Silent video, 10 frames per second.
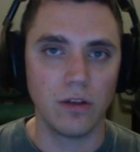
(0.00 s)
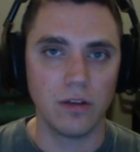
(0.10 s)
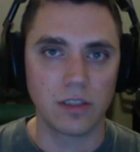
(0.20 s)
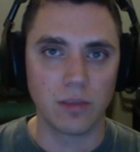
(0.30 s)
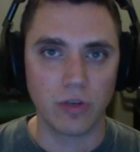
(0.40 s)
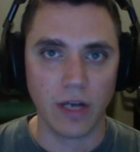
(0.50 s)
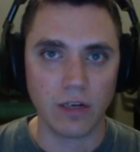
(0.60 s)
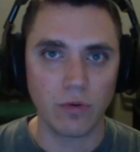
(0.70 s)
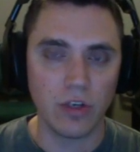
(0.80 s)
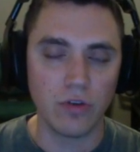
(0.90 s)

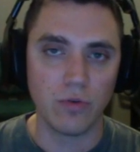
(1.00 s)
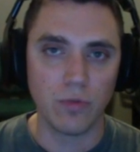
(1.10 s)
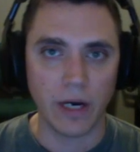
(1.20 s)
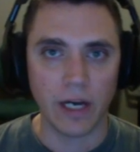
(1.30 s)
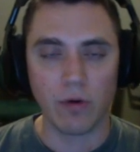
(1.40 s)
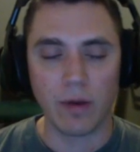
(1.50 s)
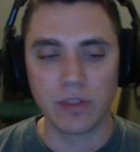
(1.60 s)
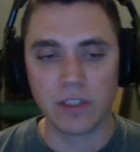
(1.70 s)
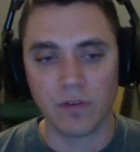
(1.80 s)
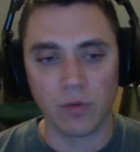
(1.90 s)
subtract when you buy weapons
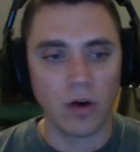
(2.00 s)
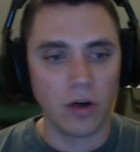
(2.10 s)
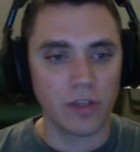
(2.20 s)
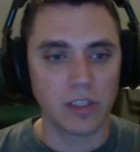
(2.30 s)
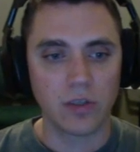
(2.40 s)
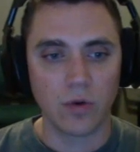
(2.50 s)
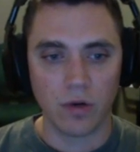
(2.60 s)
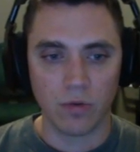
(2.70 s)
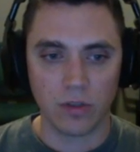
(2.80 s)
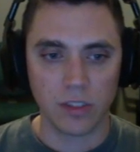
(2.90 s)
off the wall and the score
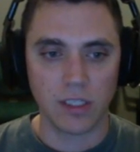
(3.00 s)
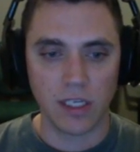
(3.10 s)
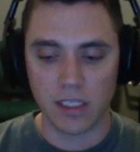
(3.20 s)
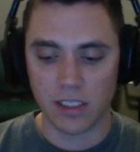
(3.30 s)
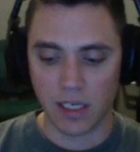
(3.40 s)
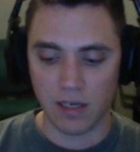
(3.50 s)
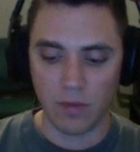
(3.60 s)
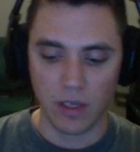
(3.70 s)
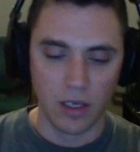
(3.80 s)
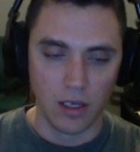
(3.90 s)
will stay the same
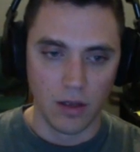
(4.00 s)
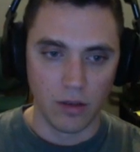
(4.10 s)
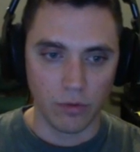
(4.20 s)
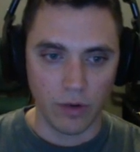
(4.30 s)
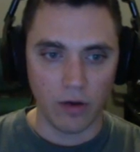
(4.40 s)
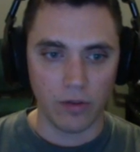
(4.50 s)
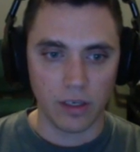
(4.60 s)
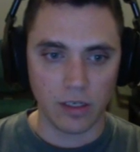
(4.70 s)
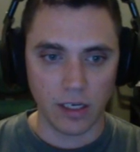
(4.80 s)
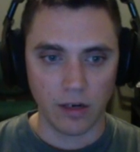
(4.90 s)
throughout the
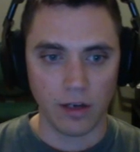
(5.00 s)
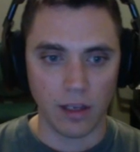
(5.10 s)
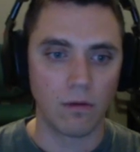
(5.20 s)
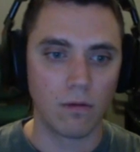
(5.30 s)
entire game.